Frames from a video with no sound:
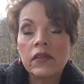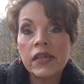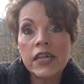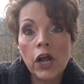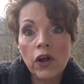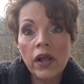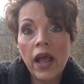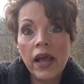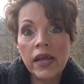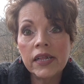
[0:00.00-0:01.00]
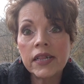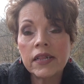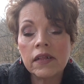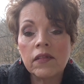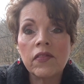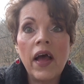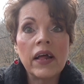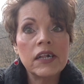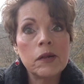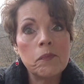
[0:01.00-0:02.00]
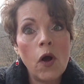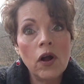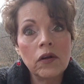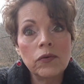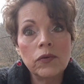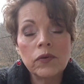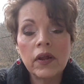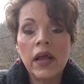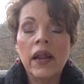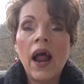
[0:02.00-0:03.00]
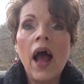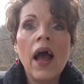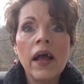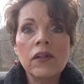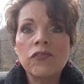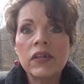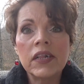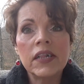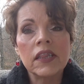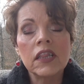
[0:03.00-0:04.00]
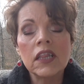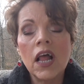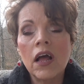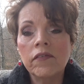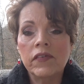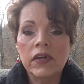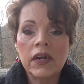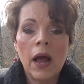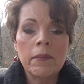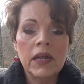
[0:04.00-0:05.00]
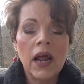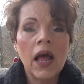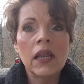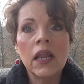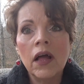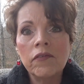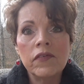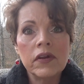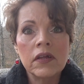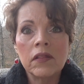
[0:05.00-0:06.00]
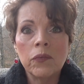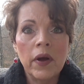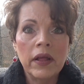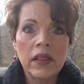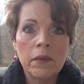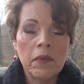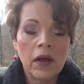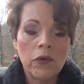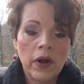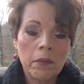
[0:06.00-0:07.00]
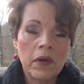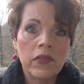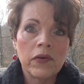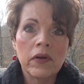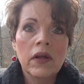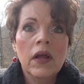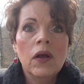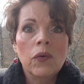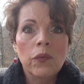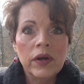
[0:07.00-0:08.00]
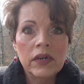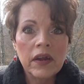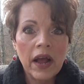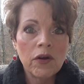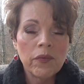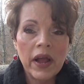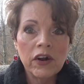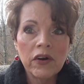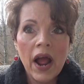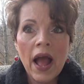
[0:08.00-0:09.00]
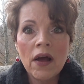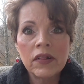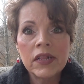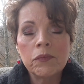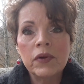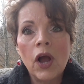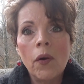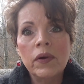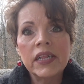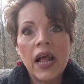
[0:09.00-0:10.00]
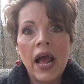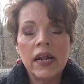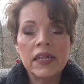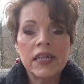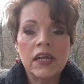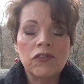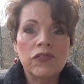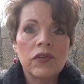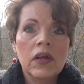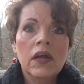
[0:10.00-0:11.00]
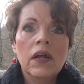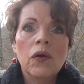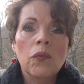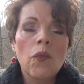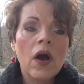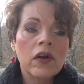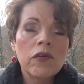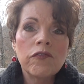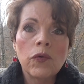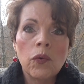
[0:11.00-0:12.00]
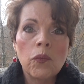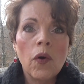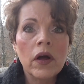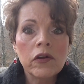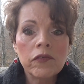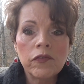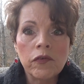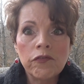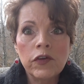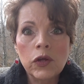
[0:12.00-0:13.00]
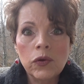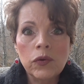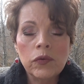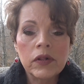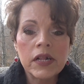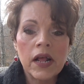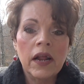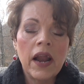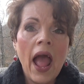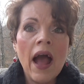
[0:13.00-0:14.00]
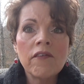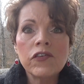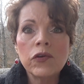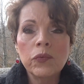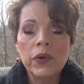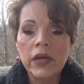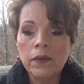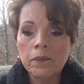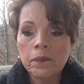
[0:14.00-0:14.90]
staircase that sparkled, and I just loved it. I mean, I loved the way that my grandmother would decorate her house, and we always had such wonderful, wonderful foods. And after we